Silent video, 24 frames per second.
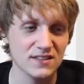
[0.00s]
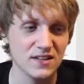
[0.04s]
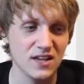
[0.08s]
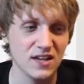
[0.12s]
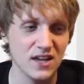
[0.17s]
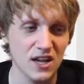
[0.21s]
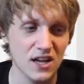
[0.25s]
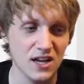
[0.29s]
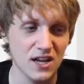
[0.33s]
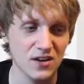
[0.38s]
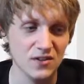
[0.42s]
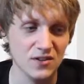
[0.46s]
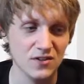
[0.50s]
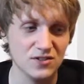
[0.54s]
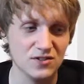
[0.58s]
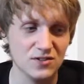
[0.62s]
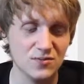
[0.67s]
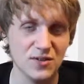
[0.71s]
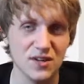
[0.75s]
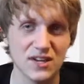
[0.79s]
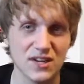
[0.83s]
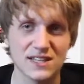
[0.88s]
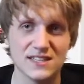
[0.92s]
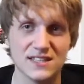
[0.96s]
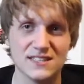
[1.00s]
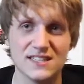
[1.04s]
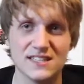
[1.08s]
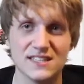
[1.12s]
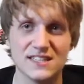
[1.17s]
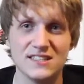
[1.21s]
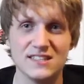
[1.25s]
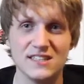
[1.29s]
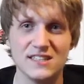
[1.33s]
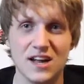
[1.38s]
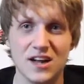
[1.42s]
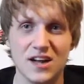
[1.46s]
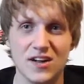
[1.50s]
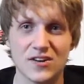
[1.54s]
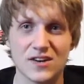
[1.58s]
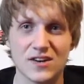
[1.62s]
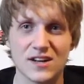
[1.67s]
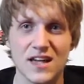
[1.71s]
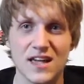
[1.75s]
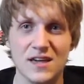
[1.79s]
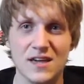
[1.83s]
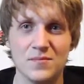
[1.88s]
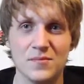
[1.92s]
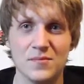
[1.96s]
It used to be like a $60 game,
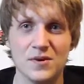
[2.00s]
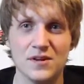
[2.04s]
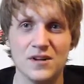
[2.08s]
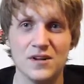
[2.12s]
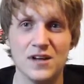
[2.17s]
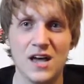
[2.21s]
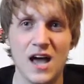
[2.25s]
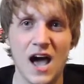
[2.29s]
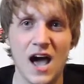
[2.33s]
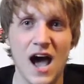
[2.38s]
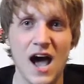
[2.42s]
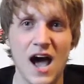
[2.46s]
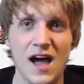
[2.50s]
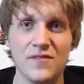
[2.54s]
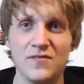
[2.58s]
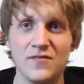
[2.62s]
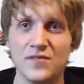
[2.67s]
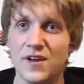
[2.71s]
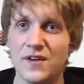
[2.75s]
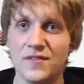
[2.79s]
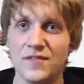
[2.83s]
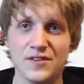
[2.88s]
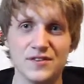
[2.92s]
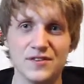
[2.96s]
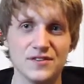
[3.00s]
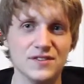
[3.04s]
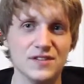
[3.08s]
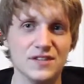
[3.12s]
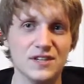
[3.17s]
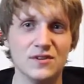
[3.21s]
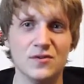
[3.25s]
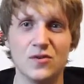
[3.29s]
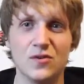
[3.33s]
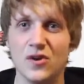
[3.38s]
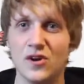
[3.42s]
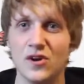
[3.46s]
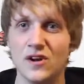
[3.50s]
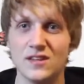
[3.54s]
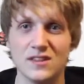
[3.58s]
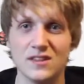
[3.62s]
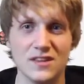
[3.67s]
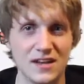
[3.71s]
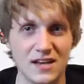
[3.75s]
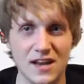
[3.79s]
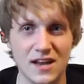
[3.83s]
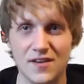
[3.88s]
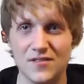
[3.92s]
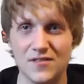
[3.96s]
but I've never seen one, and they
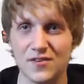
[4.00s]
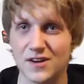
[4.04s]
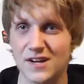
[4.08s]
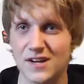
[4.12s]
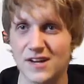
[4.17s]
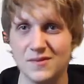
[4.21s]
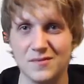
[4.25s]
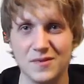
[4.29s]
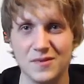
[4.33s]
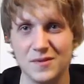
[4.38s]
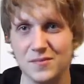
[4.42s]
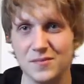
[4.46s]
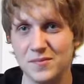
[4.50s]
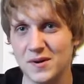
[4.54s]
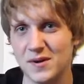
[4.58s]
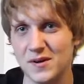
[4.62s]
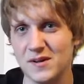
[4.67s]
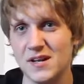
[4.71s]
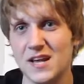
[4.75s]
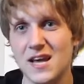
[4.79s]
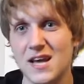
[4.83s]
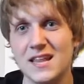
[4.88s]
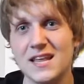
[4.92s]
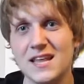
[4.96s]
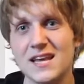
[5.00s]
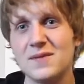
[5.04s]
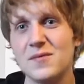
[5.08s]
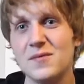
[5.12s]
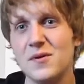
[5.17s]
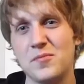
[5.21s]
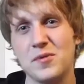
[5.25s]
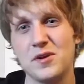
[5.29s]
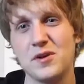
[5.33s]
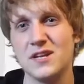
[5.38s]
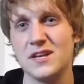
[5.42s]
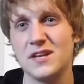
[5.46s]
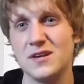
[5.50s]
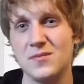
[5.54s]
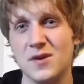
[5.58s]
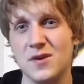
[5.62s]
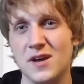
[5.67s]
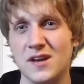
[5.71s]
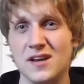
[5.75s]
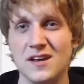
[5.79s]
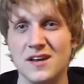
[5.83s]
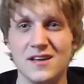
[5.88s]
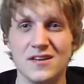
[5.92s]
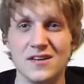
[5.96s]
come up on
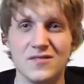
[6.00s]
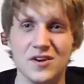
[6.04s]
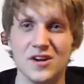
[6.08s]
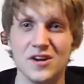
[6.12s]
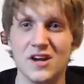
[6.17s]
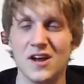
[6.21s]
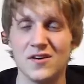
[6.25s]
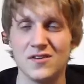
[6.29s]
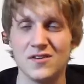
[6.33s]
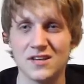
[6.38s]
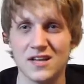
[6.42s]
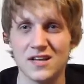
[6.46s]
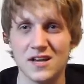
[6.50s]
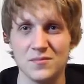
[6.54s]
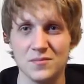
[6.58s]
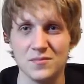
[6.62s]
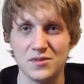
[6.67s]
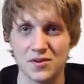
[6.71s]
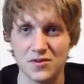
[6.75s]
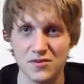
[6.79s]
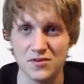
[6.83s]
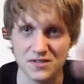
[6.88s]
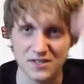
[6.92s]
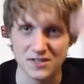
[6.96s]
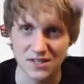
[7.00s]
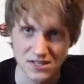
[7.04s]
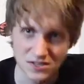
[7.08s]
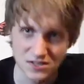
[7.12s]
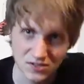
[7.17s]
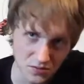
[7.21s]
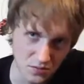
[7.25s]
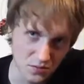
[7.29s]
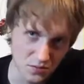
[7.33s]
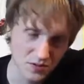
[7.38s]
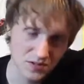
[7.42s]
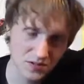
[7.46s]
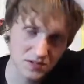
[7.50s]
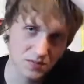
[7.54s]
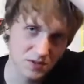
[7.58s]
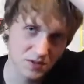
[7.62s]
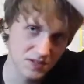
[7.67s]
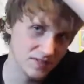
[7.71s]
eBay every now and again. They're always like super expensive.